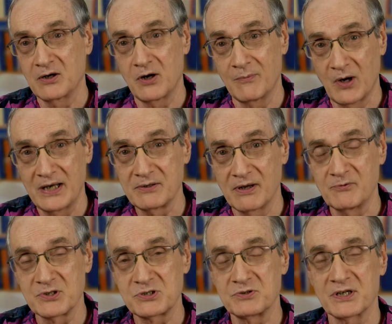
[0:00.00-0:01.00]

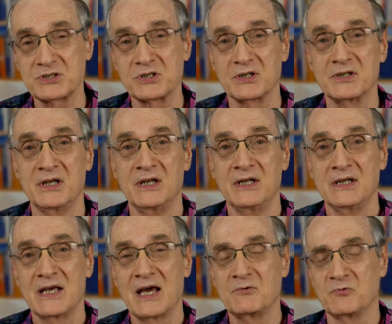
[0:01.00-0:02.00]
carbohydrate restriction,
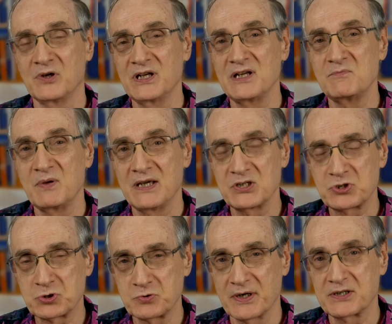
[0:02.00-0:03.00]
and really being
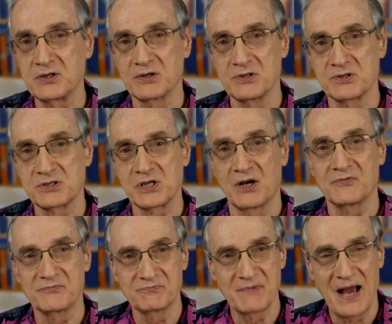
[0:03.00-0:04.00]
strict on
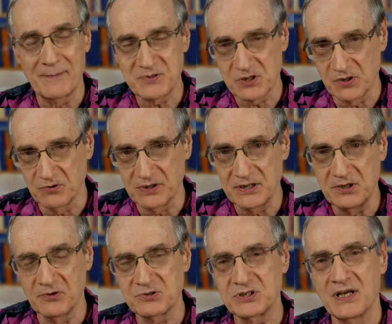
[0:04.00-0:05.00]
yourself. Absolutely
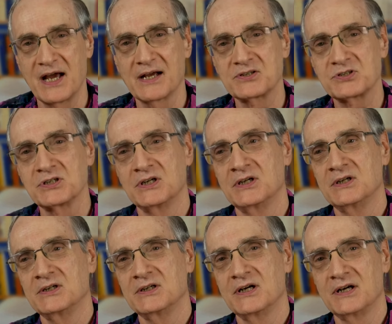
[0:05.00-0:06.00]
no snacks,
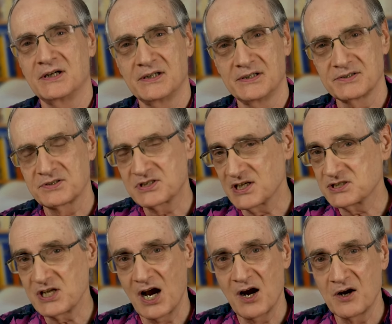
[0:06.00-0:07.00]
uh,
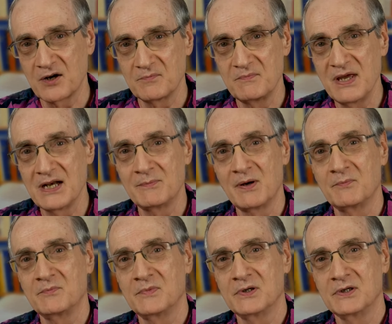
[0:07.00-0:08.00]
six hour
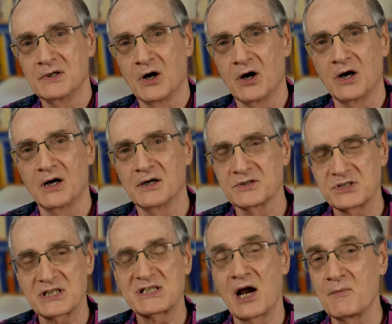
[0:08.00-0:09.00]
minimum, uh, uh,
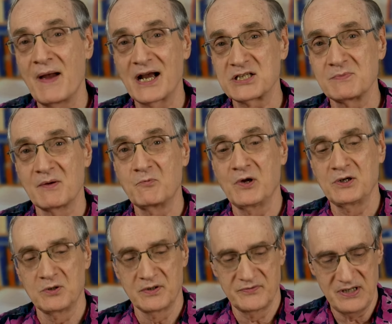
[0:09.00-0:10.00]
six hour maximum
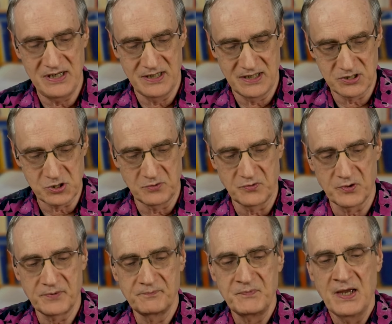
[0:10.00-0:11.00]
window of eating, and so forth.